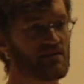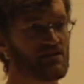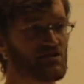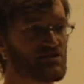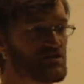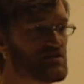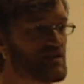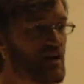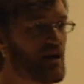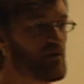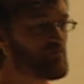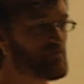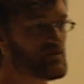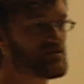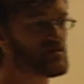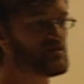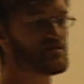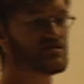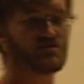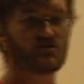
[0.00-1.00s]
This is not
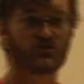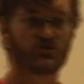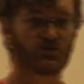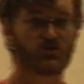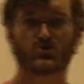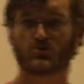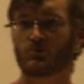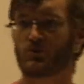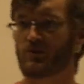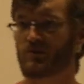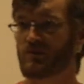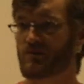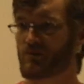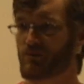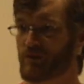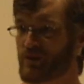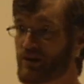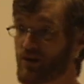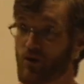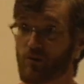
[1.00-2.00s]
business as usual.
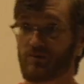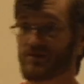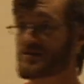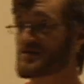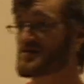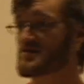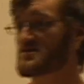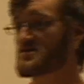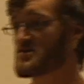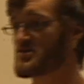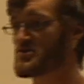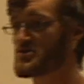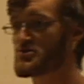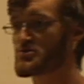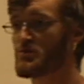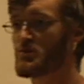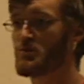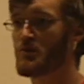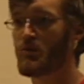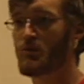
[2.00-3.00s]
We know business as
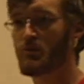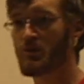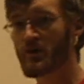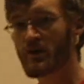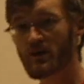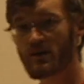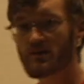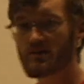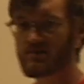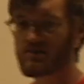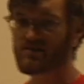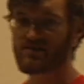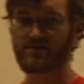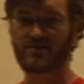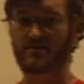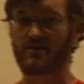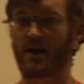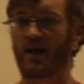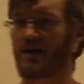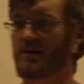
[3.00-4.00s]
usual won't work. This
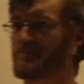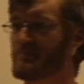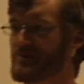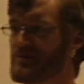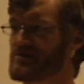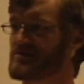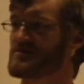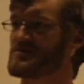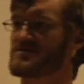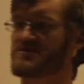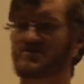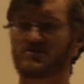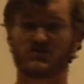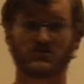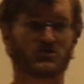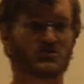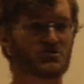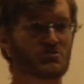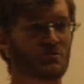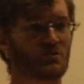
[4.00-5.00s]
is not business as
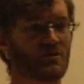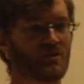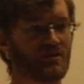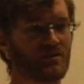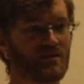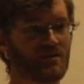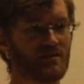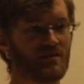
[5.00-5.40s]
usual.